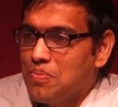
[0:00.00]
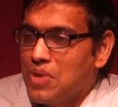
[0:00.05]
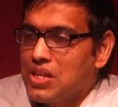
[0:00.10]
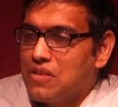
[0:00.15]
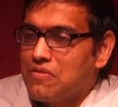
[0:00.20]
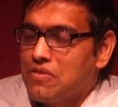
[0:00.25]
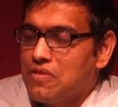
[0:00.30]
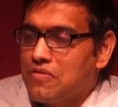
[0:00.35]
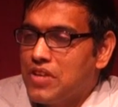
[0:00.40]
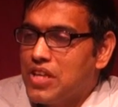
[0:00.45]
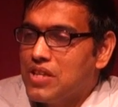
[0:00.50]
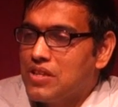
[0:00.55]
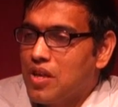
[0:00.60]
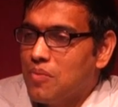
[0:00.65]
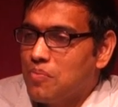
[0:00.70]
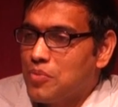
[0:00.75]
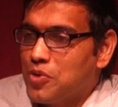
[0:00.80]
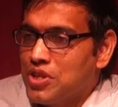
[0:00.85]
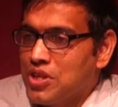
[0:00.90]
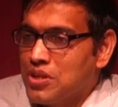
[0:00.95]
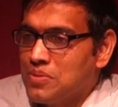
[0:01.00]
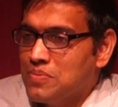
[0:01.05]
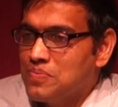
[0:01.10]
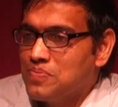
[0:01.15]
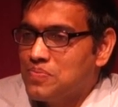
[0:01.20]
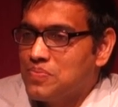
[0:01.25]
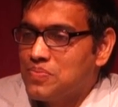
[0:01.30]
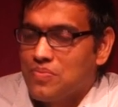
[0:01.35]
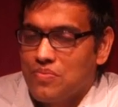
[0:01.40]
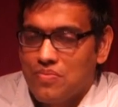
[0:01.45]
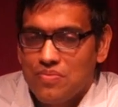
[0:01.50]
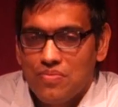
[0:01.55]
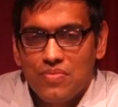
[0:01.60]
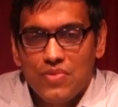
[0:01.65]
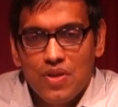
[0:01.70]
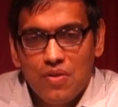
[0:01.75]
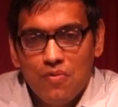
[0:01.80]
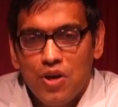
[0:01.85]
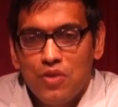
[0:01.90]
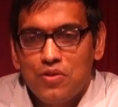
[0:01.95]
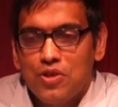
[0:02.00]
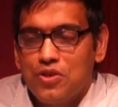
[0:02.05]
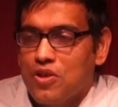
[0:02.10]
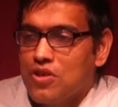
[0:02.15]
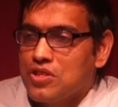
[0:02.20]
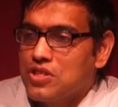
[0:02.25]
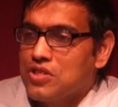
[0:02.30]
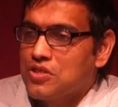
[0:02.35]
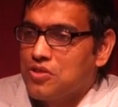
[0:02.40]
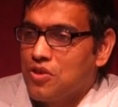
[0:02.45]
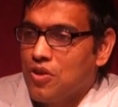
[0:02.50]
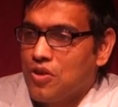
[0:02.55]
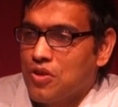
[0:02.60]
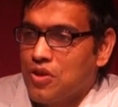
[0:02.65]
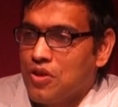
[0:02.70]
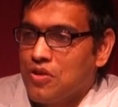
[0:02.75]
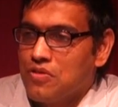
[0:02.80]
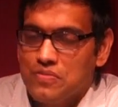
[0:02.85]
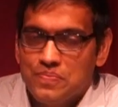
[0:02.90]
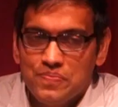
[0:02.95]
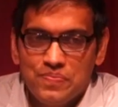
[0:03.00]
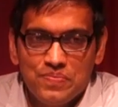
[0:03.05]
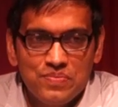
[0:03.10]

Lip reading: By the 15th computer, one of the torches conked off.